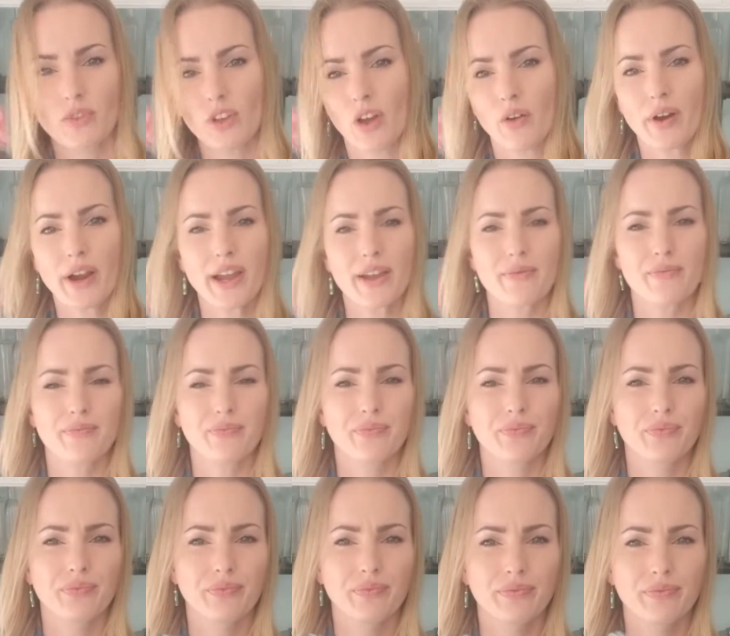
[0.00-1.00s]
All right,
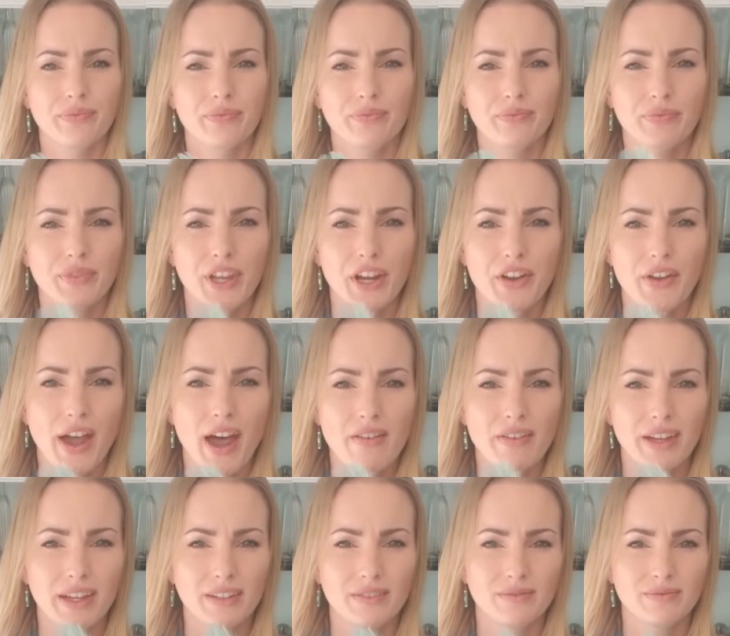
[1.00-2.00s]
there you have
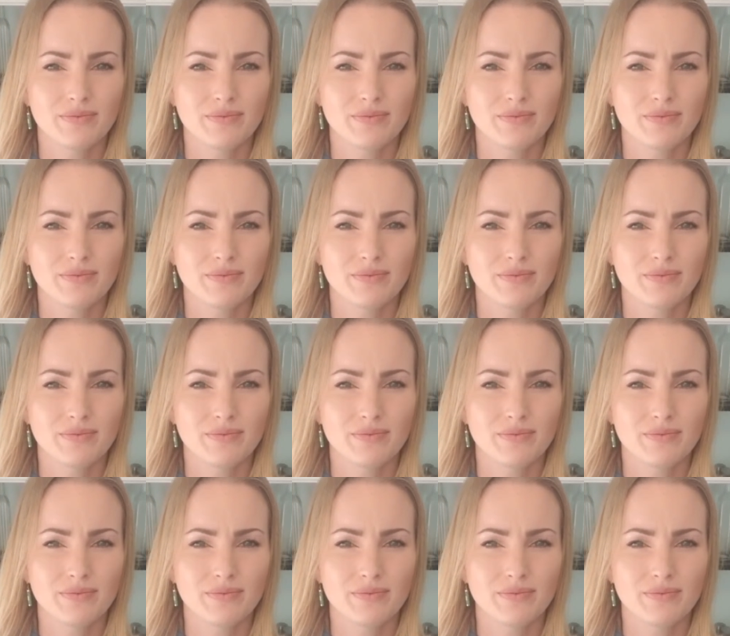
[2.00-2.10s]
it.